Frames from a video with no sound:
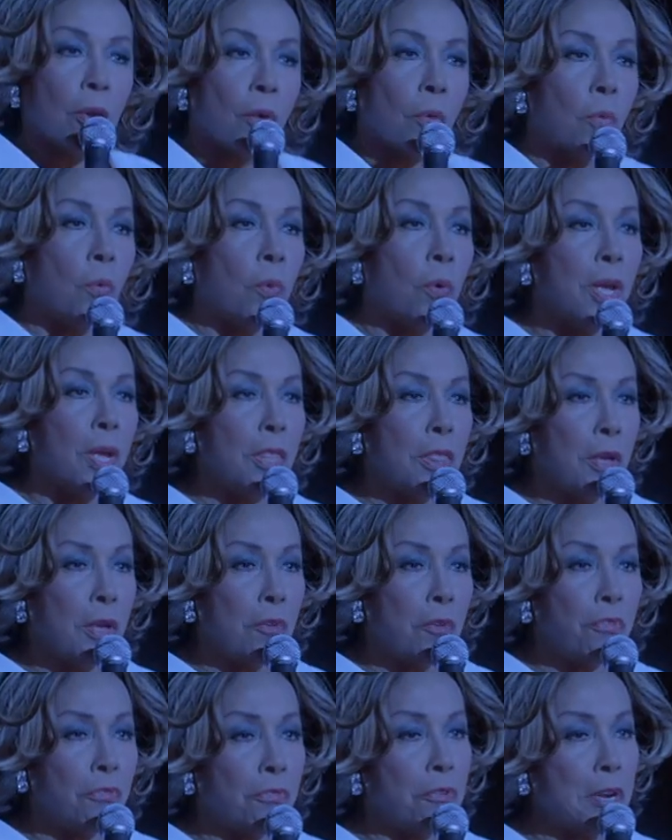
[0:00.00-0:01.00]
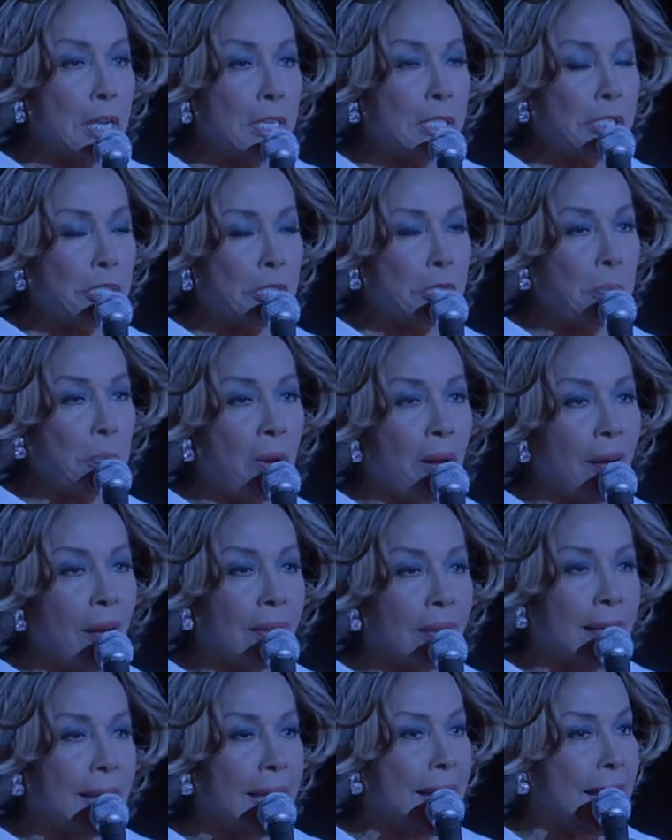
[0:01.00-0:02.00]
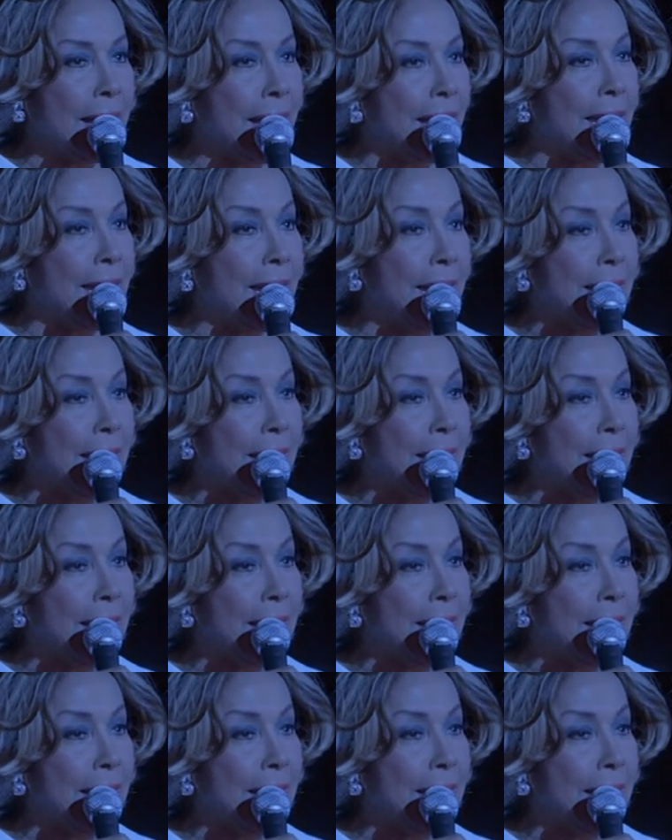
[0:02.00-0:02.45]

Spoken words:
you've got Diane Carroll on stage singing live.